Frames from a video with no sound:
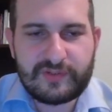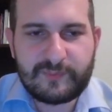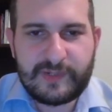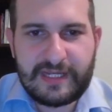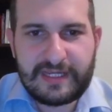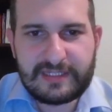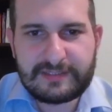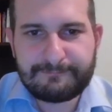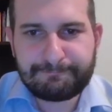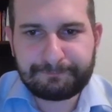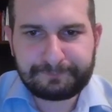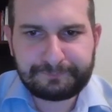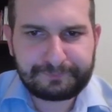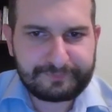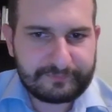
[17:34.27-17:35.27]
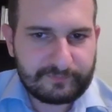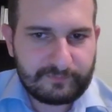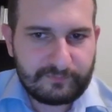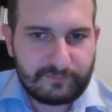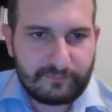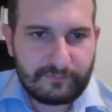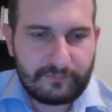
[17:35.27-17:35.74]
played,
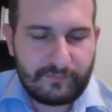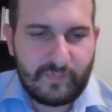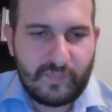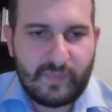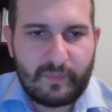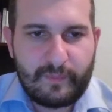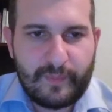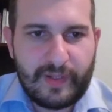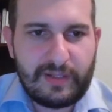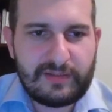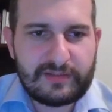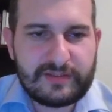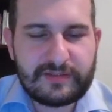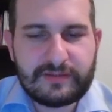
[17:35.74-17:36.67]
but